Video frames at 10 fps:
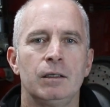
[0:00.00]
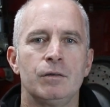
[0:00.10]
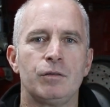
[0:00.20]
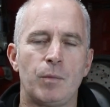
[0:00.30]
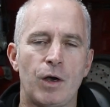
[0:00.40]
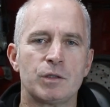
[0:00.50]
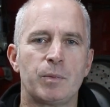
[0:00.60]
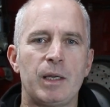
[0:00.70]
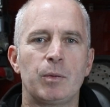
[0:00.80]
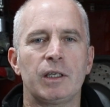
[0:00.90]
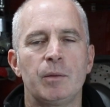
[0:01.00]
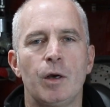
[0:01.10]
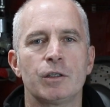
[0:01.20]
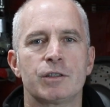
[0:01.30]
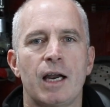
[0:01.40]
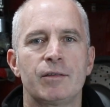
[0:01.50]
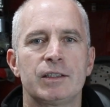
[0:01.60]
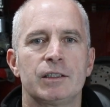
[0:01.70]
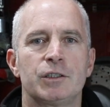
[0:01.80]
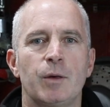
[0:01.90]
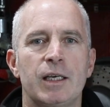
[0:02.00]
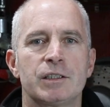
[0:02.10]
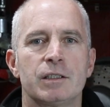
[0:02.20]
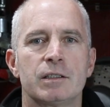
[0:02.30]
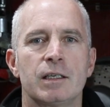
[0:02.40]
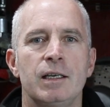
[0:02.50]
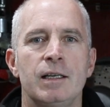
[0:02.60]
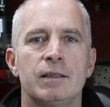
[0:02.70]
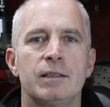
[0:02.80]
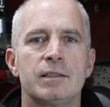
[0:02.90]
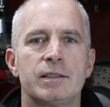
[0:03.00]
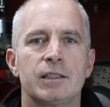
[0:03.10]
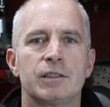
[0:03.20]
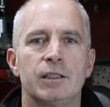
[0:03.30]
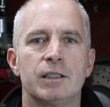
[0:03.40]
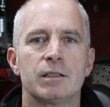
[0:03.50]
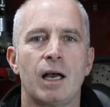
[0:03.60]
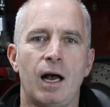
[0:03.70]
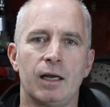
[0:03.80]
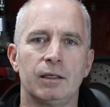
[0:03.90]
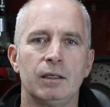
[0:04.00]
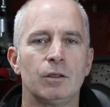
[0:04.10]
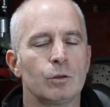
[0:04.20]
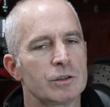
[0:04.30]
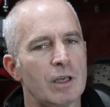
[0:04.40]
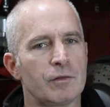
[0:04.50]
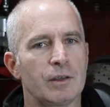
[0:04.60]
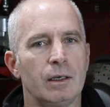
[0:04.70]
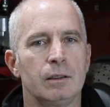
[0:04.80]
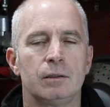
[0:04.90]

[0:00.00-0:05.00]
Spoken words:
For most people in most driving situations, the distinction is harder or softer.